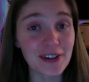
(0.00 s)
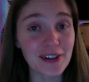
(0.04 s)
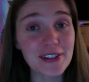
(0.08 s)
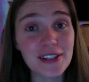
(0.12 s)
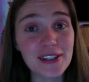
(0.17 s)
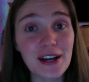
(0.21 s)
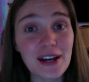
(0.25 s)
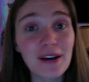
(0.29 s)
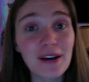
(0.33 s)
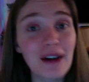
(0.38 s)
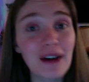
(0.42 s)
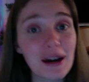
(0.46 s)

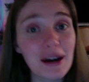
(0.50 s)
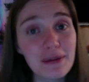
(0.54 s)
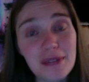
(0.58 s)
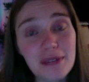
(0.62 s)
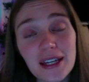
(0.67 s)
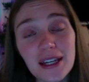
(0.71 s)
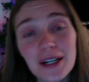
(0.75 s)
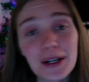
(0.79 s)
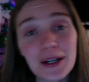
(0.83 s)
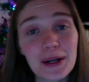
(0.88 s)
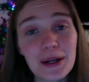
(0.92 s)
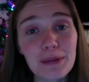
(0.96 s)
so I'm
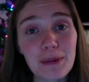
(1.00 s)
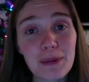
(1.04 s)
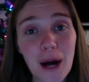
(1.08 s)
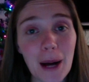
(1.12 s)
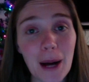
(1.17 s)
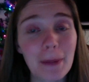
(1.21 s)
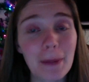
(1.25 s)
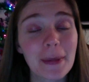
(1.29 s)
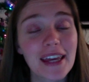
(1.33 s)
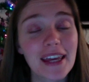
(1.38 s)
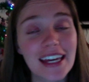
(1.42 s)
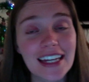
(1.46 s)
here
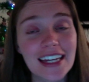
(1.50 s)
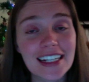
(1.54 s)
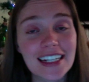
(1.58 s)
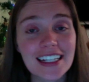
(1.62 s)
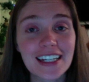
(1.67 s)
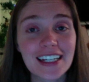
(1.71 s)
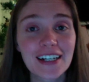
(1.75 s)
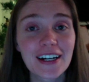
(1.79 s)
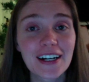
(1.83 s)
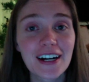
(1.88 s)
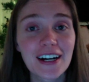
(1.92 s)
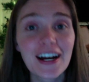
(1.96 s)
popping in
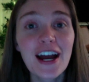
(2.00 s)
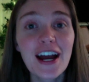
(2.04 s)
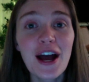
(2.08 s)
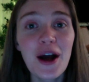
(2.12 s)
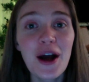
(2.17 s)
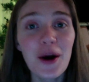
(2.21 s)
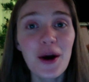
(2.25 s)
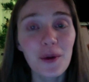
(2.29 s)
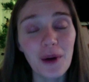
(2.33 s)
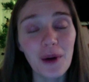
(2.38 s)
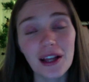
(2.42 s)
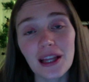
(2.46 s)
here
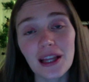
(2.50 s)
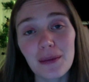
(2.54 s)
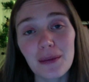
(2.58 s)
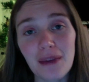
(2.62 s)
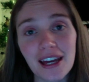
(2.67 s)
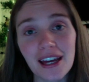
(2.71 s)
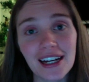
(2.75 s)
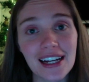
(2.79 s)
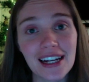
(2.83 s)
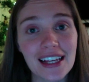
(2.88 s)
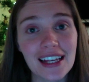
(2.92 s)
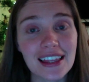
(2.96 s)
while I'm
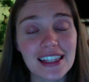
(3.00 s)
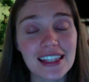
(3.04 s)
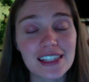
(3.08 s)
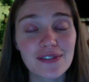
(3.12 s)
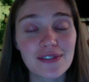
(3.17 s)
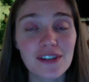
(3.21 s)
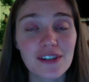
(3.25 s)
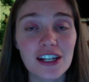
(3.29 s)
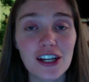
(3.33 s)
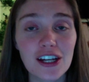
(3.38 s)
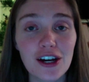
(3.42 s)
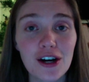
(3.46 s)
editing this
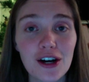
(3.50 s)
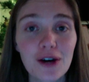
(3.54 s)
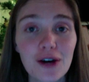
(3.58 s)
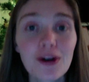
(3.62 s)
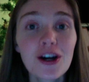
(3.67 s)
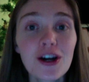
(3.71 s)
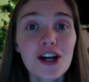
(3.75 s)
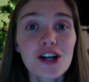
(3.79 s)
video